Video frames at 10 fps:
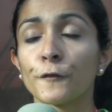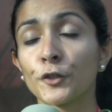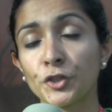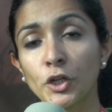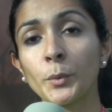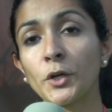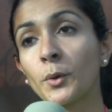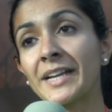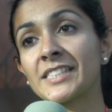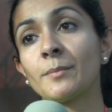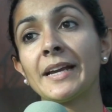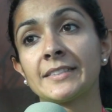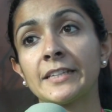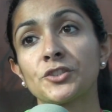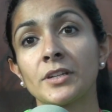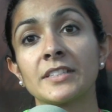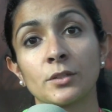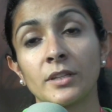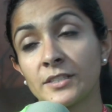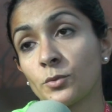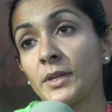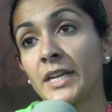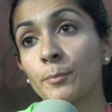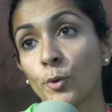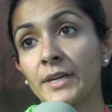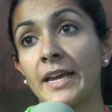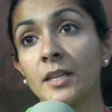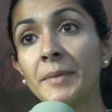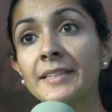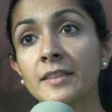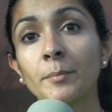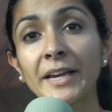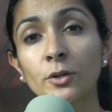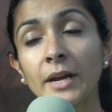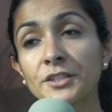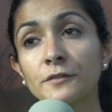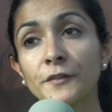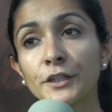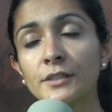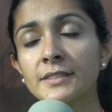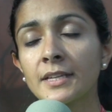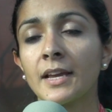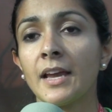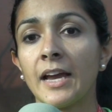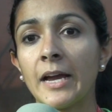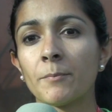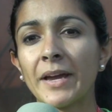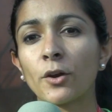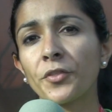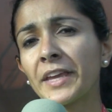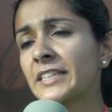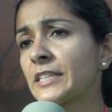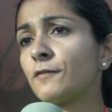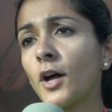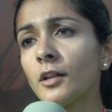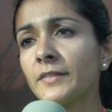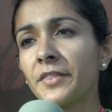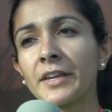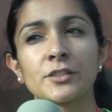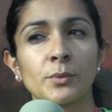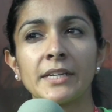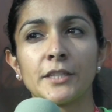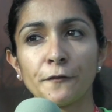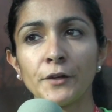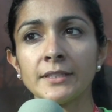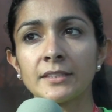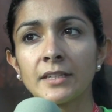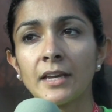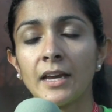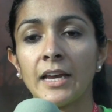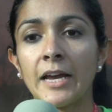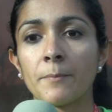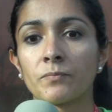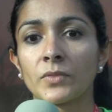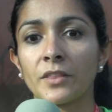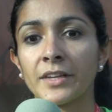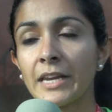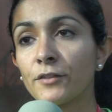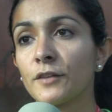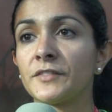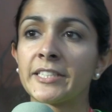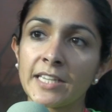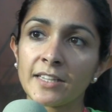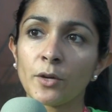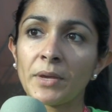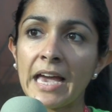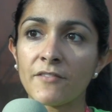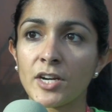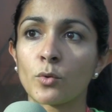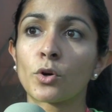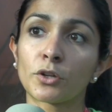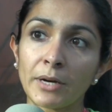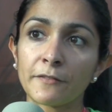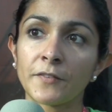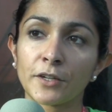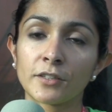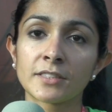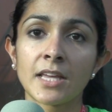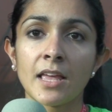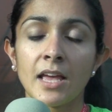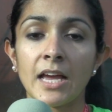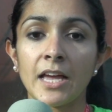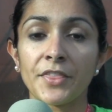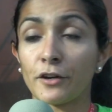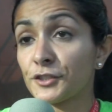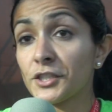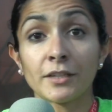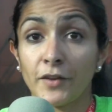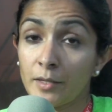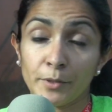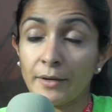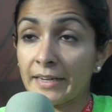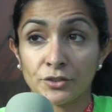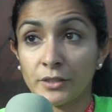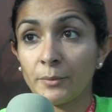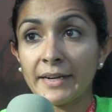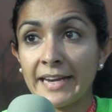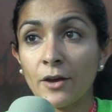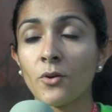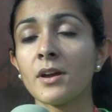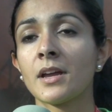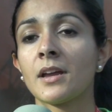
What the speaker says: For sure, we know customization is a really important element in the micro-action figures. I don't think it's evolved. I think it's really different. The level of detail that we have in our Warcraft figures that are still available actually right now